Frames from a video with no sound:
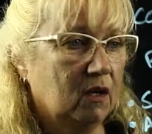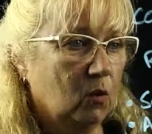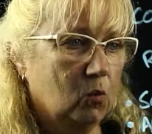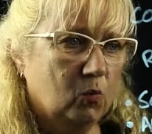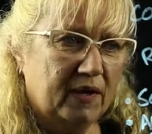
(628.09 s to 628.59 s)

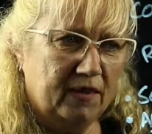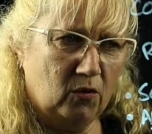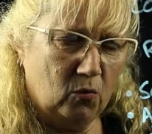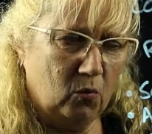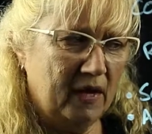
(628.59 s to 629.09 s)
or whether
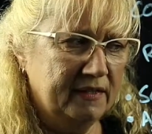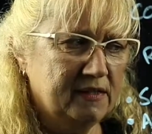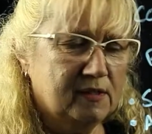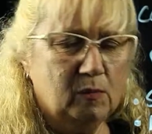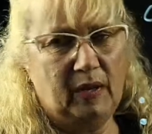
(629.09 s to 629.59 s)
the one
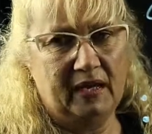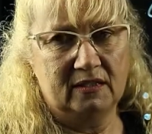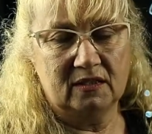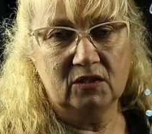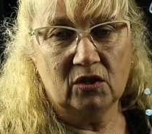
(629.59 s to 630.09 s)
is
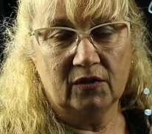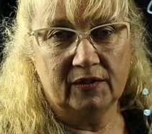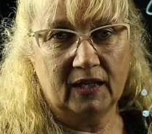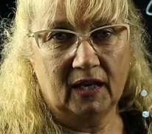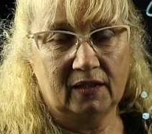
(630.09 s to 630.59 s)
dependent on
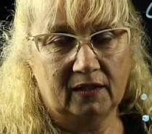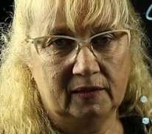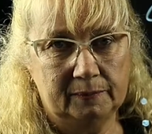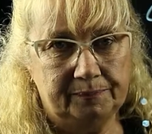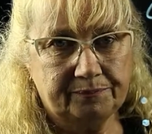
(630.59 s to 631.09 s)
the other.
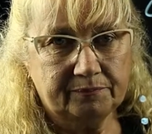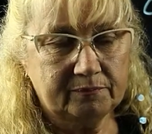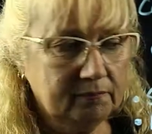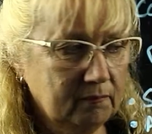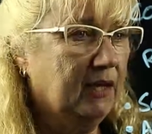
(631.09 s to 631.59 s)

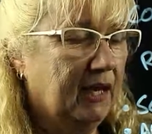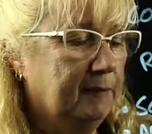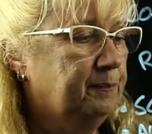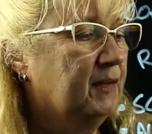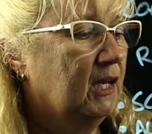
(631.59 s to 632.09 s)
Okay,
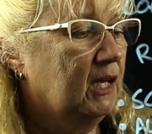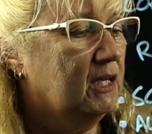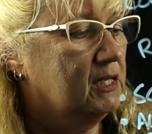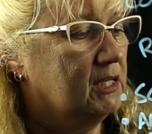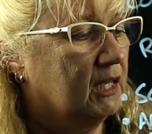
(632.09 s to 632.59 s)

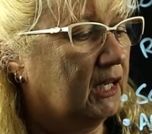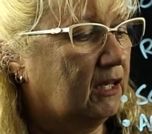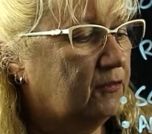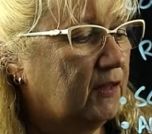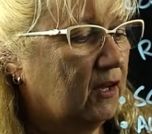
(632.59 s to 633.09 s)

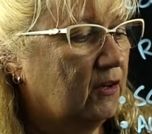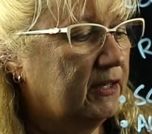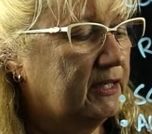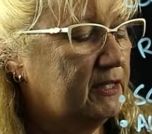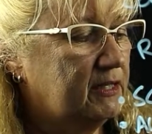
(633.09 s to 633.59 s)
if they are
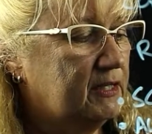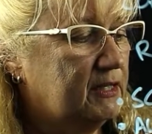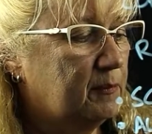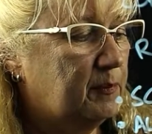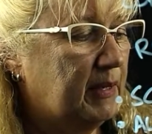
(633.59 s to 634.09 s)

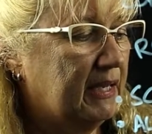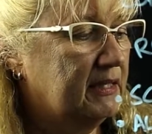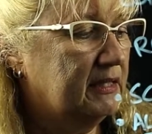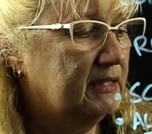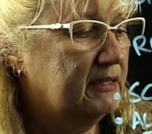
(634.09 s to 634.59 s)

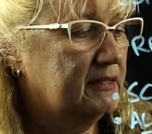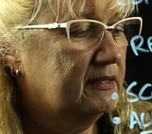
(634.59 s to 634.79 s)
independent,